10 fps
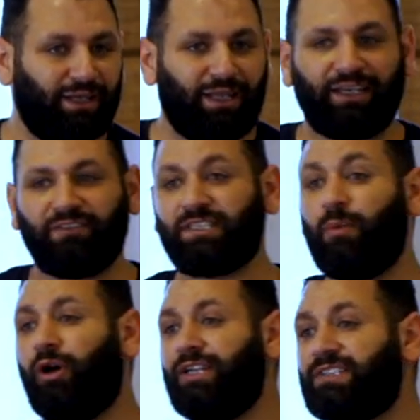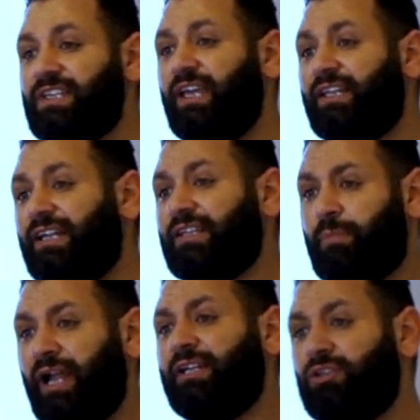Like if someone is saying that a
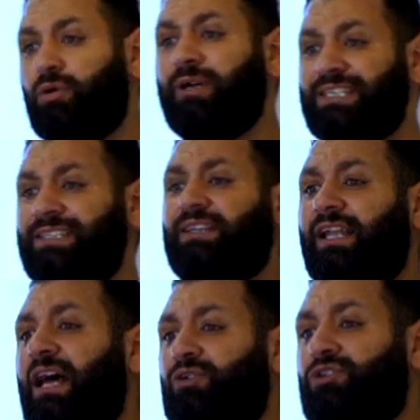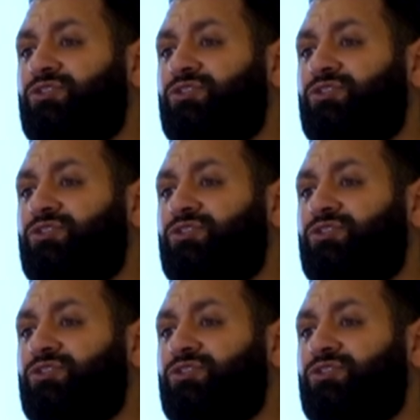pregnant woman is not allowed to